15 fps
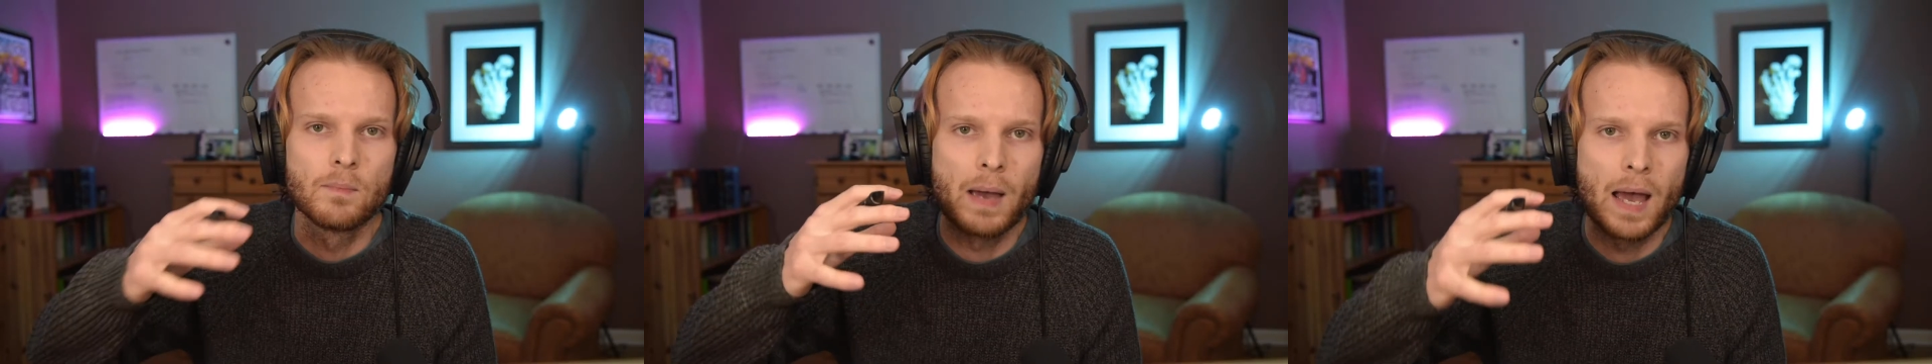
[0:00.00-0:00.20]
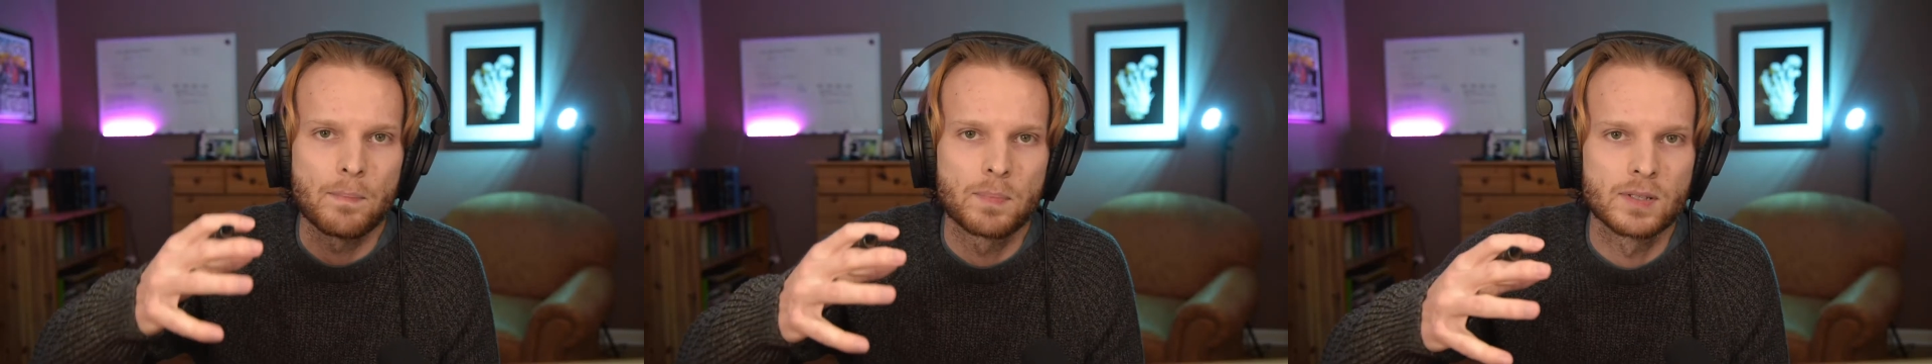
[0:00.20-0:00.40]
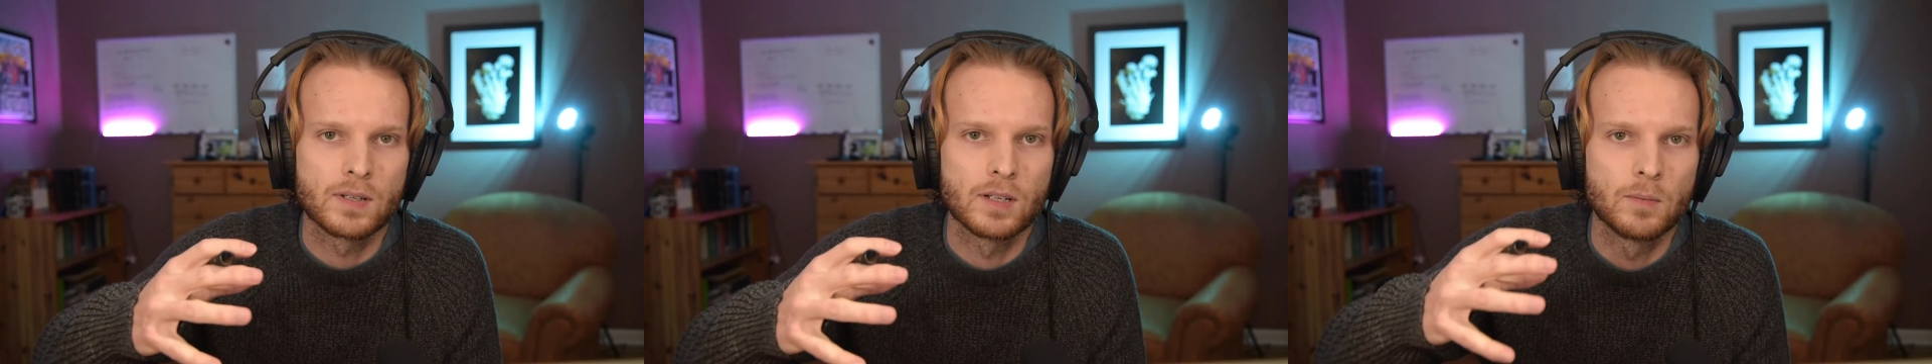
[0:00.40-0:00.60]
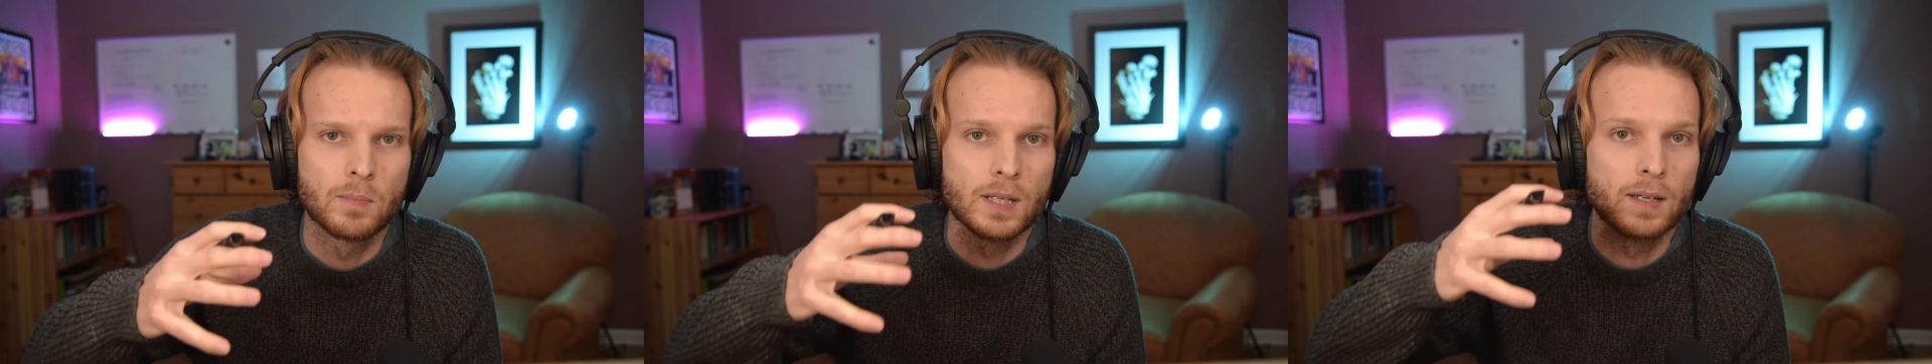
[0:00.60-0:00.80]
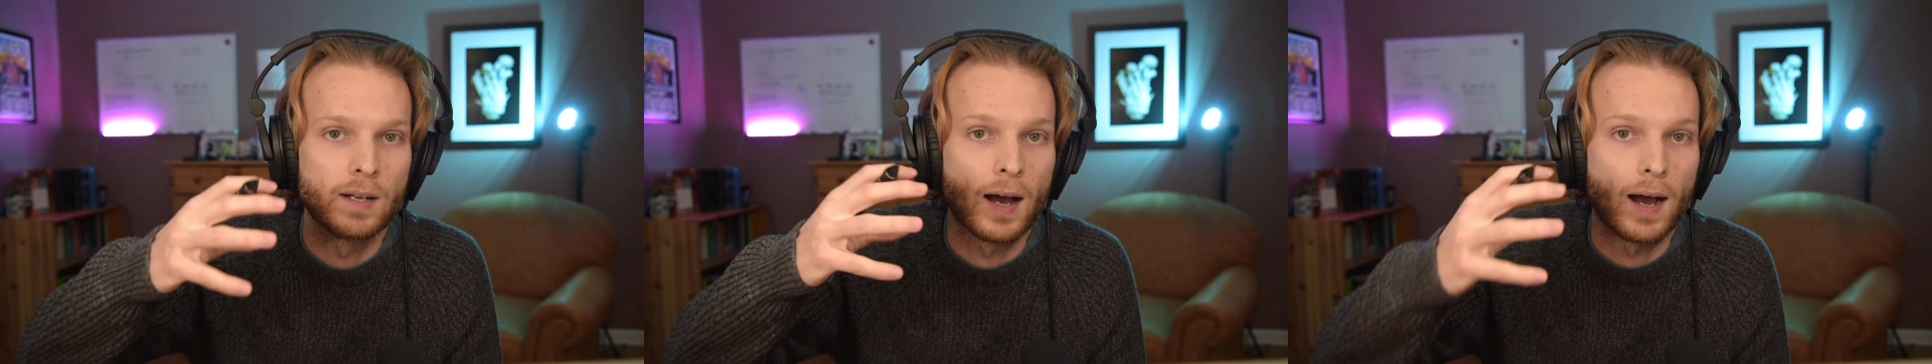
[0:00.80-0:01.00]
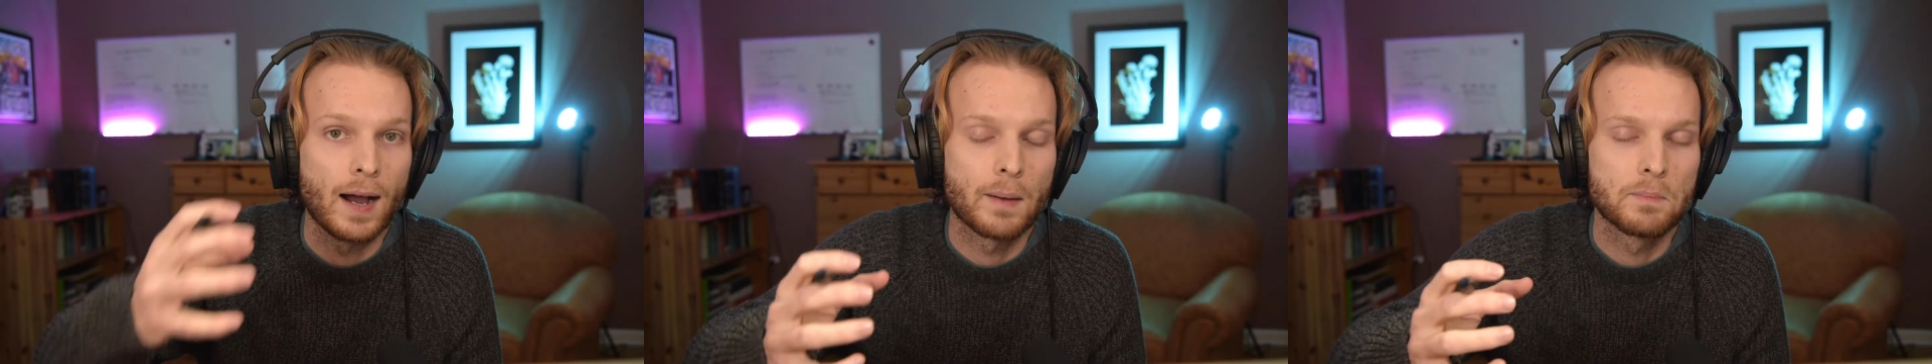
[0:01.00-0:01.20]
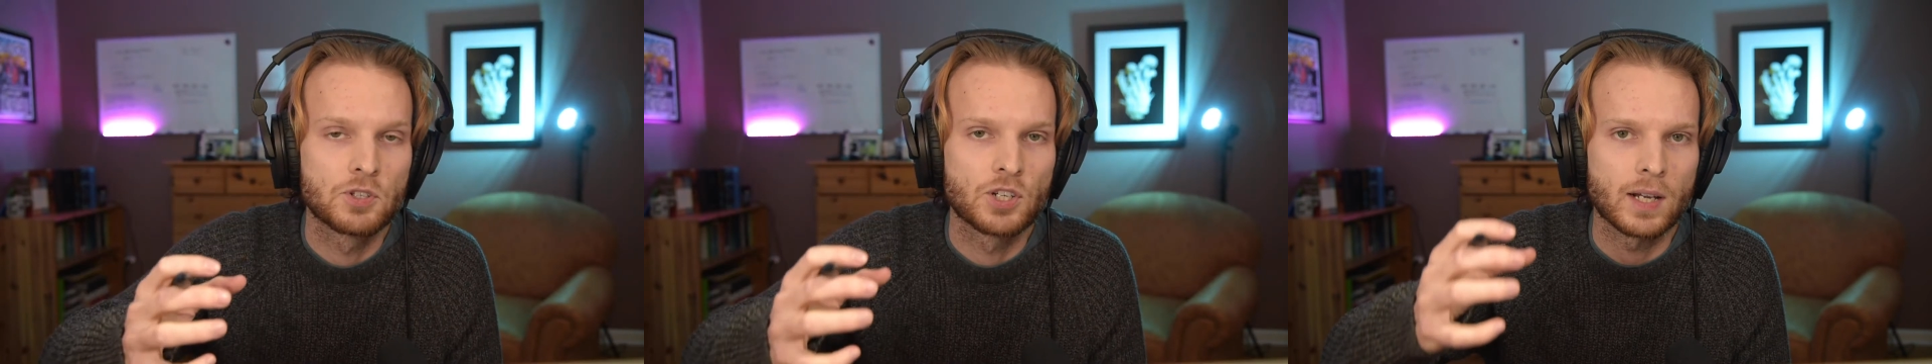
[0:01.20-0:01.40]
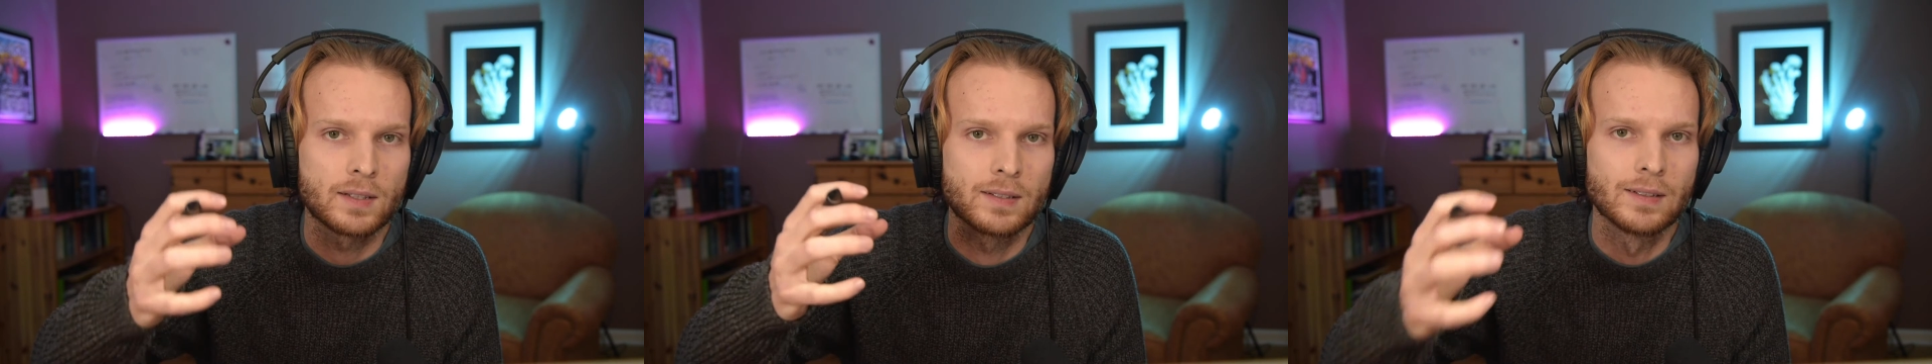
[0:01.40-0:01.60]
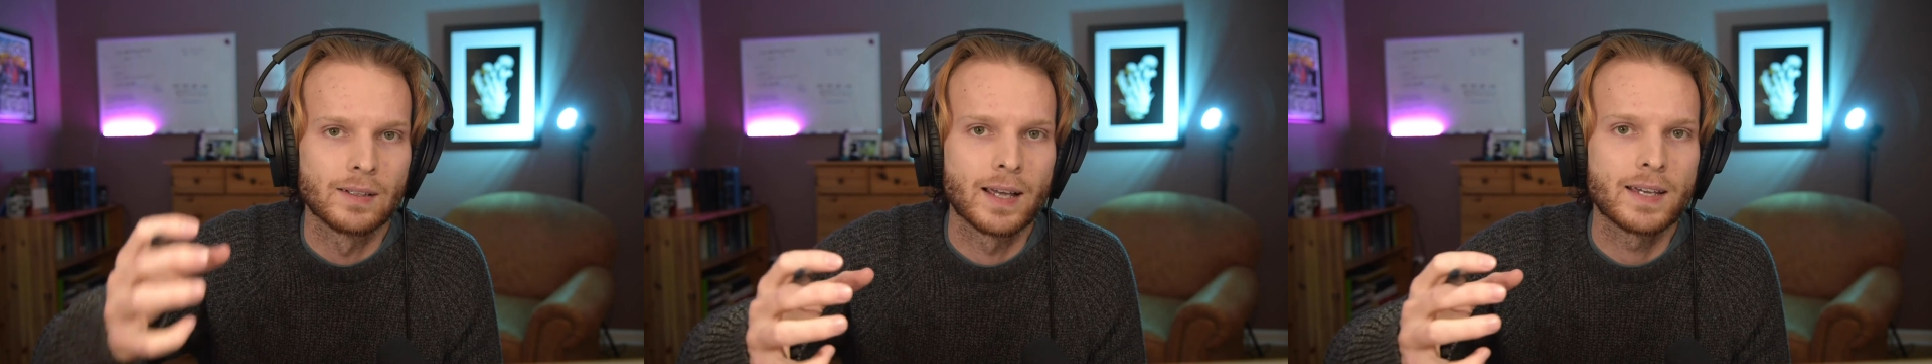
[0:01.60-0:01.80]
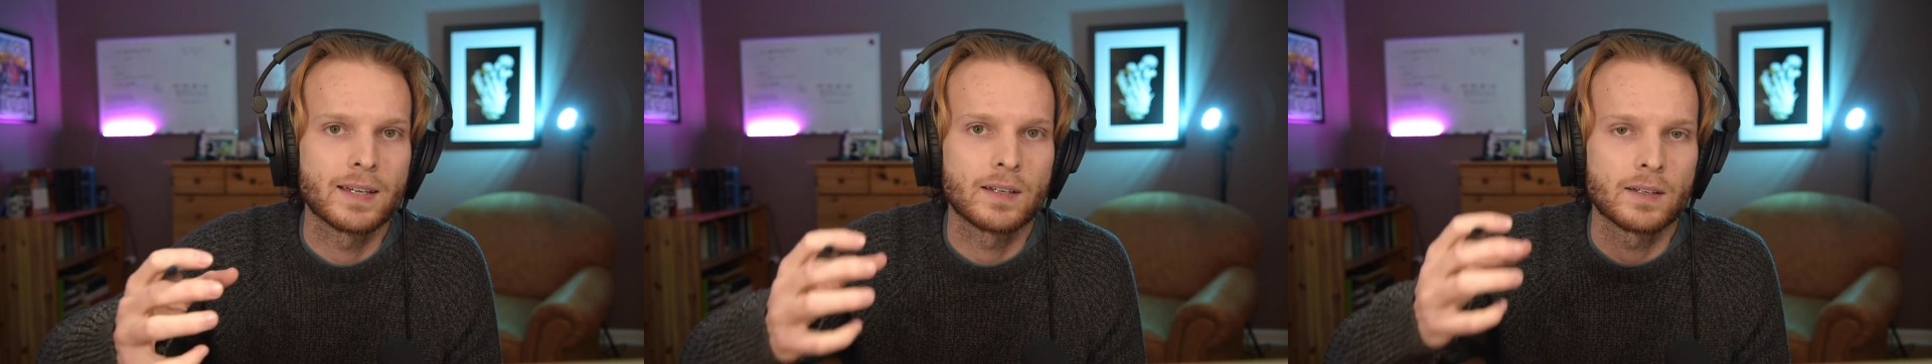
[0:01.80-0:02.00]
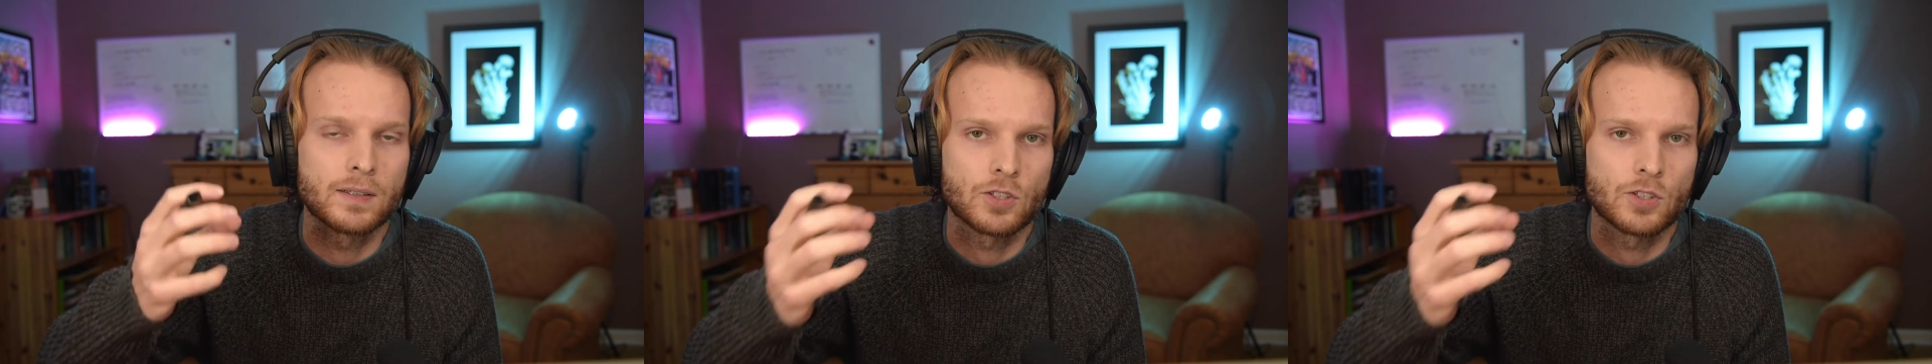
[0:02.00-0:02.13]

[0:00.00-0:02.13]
a map is going to be an object-like